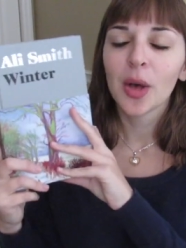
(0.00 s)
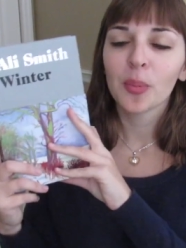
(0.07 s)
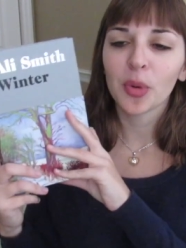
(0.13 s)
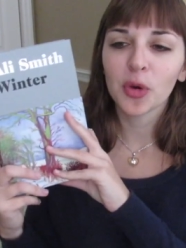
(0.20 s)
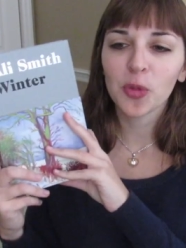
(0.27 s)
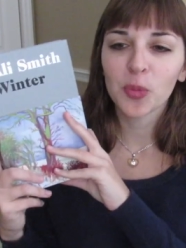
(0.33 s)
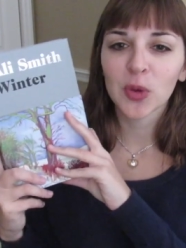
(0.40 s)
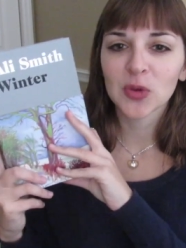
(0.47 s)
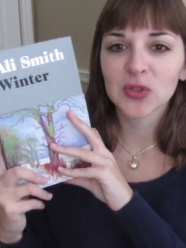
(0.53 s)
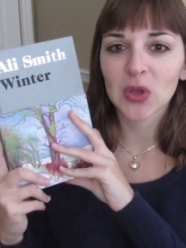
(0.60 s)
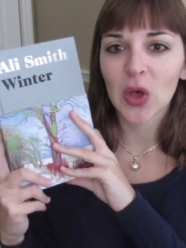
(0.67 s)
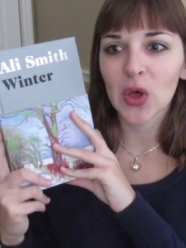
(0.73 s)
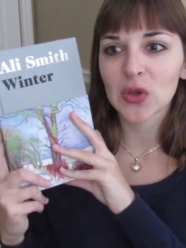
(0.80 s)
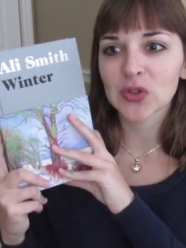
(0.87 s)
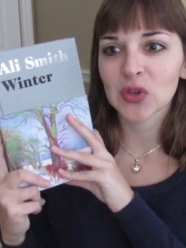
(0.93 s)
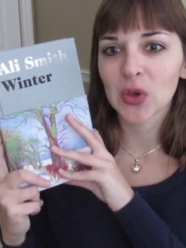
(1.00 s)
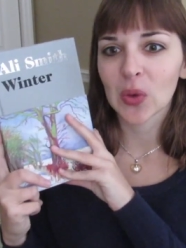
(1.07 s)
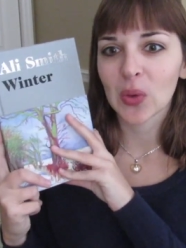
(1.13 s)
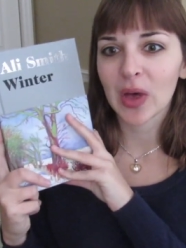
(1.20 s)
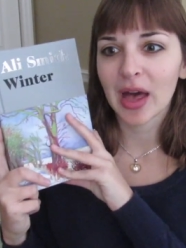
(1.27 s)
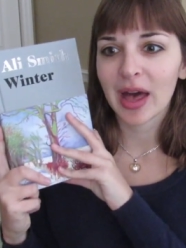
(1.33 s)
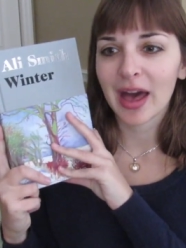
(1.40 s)
Both books
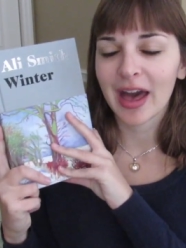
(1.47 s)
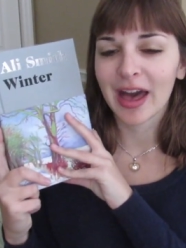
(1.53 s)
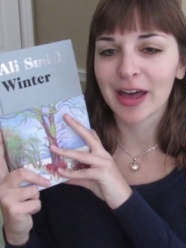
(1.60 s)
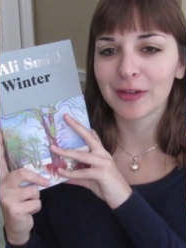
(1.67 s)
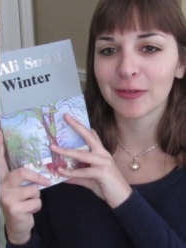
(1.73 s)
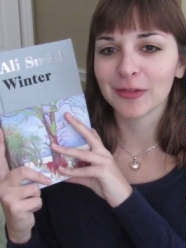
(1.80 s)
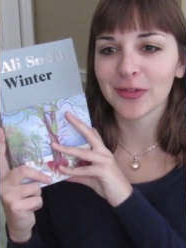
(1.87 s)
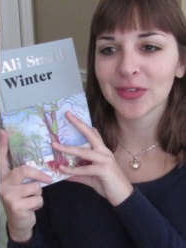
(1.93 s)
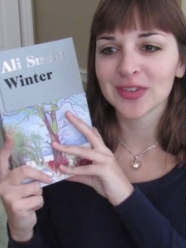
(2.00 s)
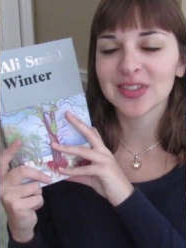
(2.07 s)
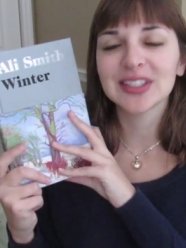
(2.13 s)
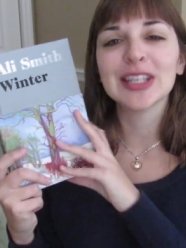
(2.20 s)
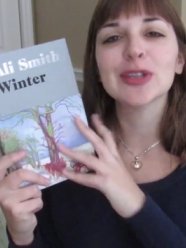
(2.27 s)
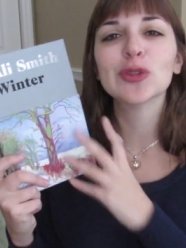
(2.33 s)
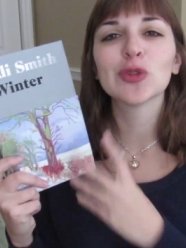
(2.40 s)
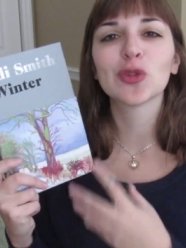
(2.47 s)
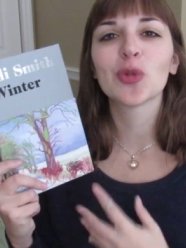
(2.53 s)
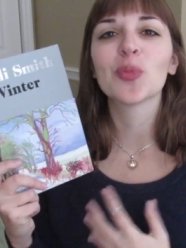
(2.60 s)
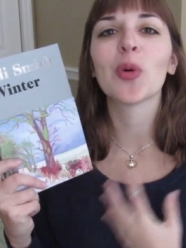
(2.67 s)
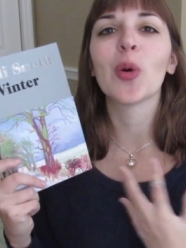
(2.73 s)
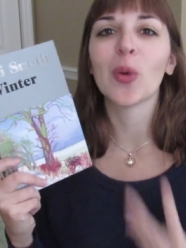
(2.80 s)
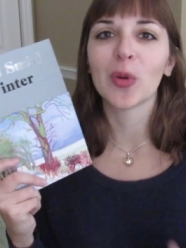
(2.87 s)
also have scenes
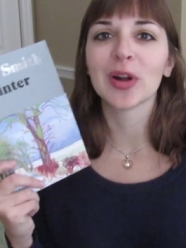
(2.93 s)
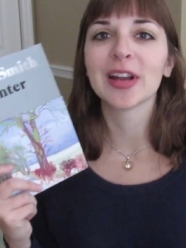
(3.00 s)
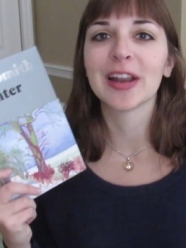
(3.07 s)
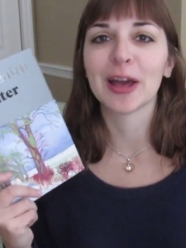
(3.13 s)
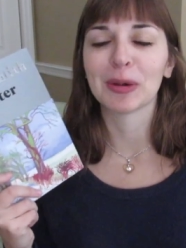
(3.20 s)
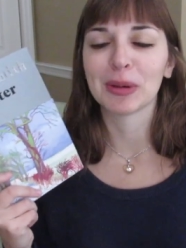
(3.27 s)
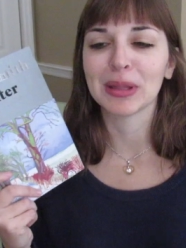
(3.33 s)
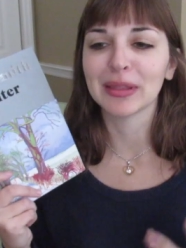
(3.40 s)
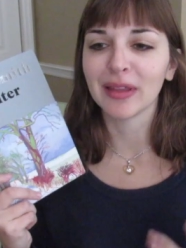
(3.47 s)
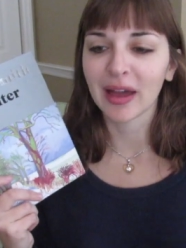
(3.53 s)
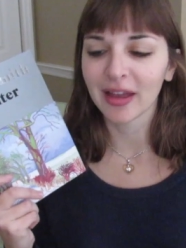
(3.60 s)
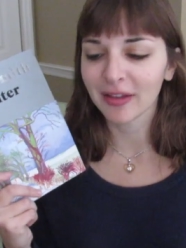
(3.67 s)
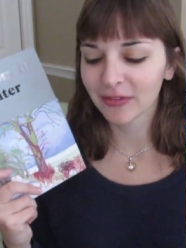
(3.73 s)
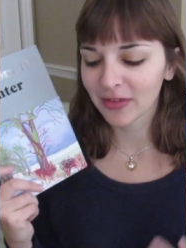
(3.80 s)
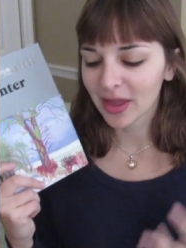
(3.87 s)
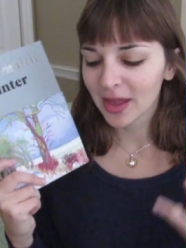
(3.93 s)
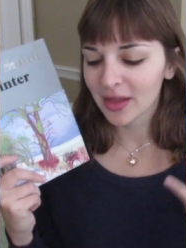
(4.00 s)
from ordinary life,